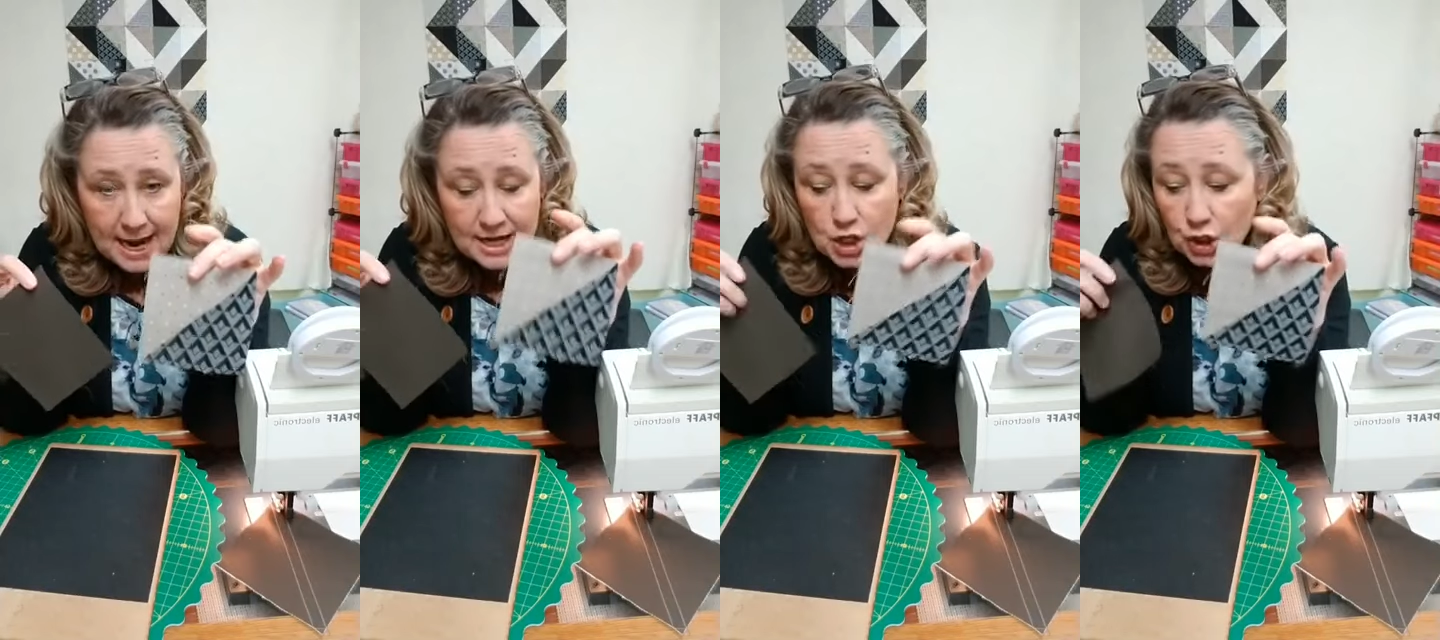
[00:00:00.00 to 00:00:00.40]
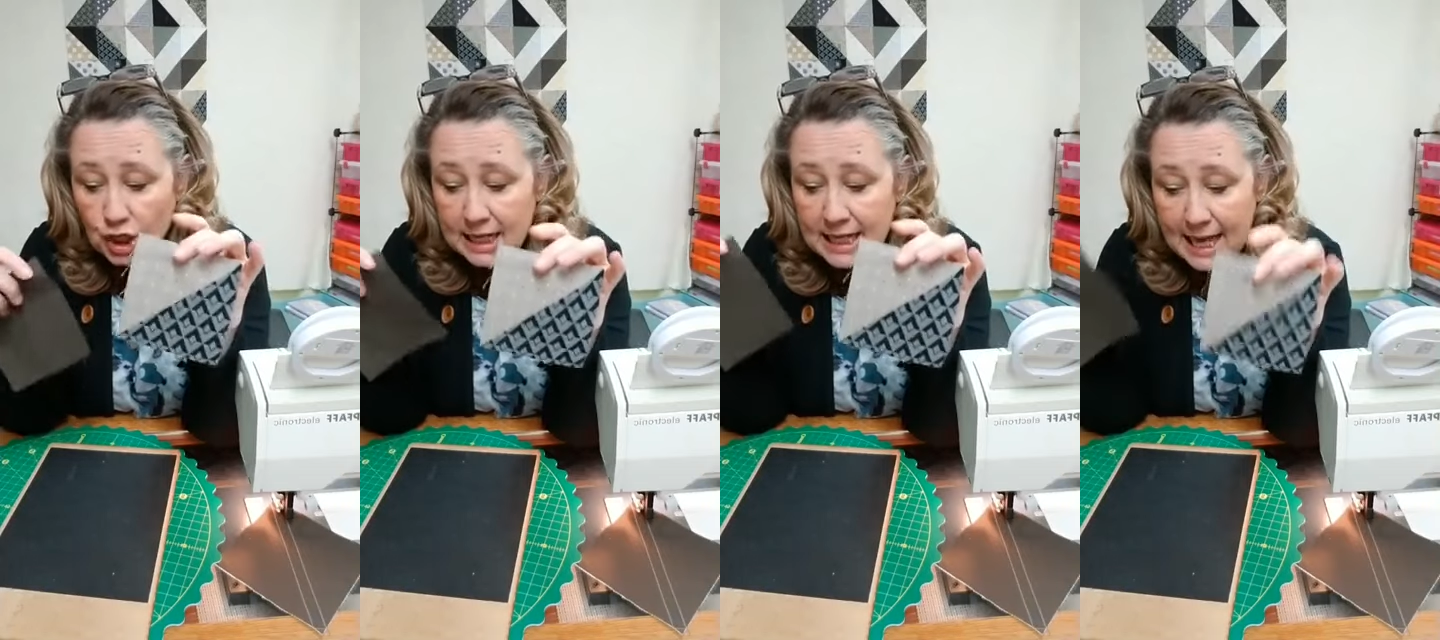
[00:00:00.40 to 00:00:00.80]
and you're
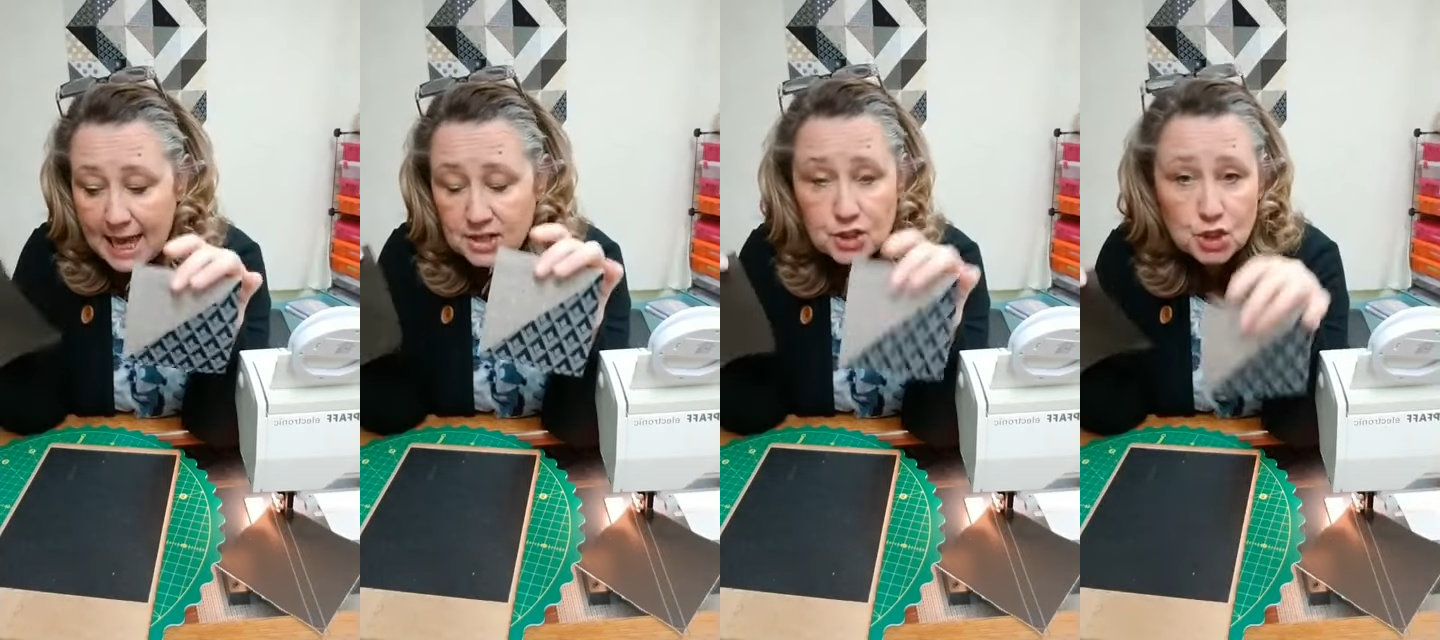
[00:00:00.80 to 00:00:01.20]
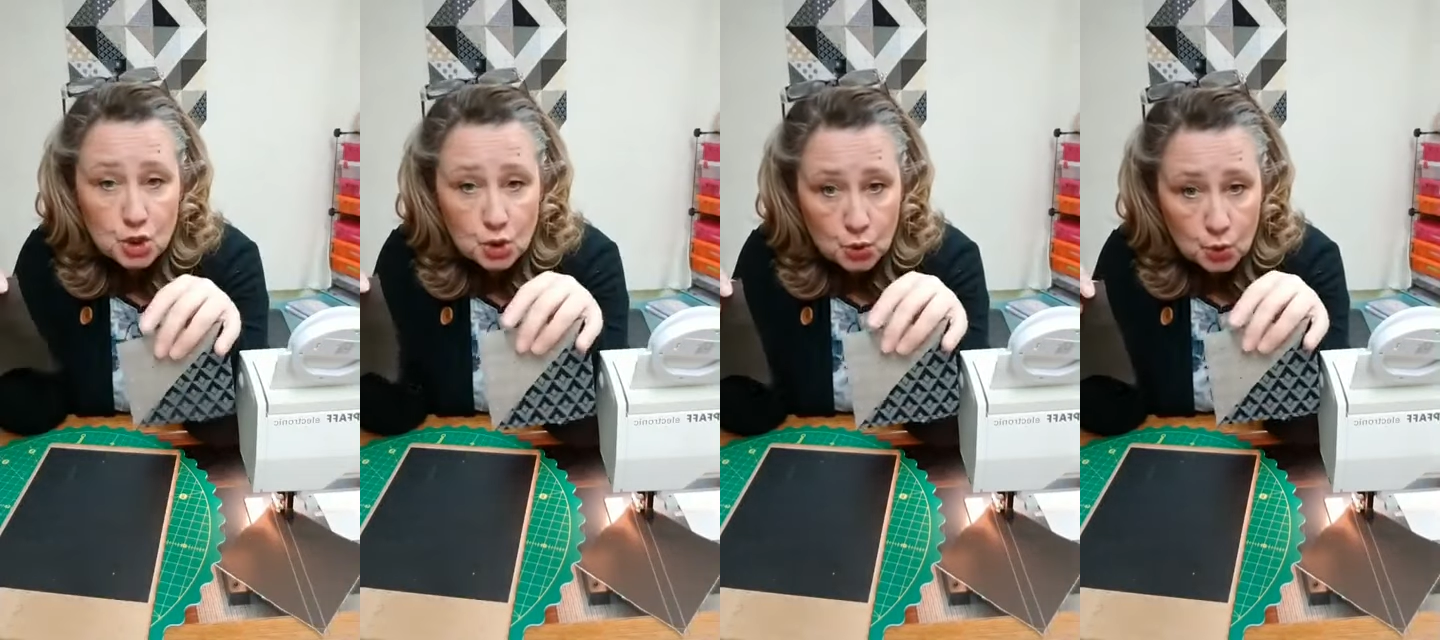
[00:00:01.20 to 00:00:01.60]
going to get
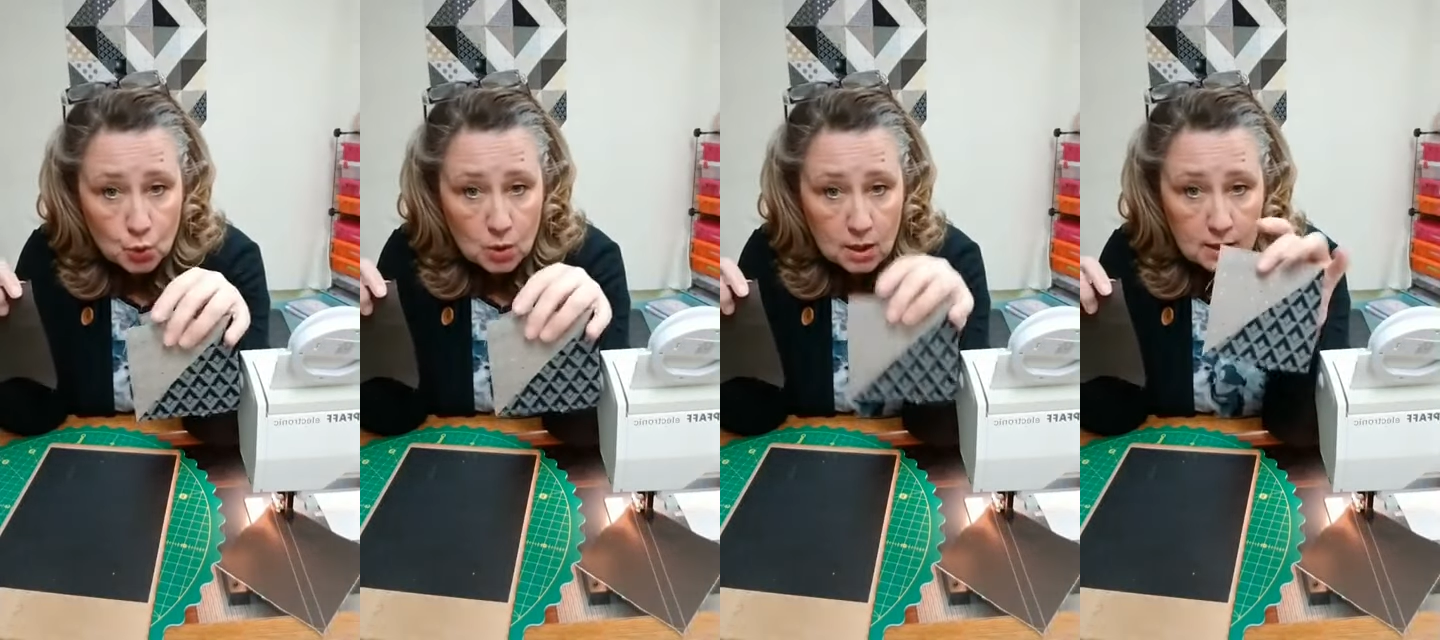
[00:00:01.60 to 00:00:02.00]
2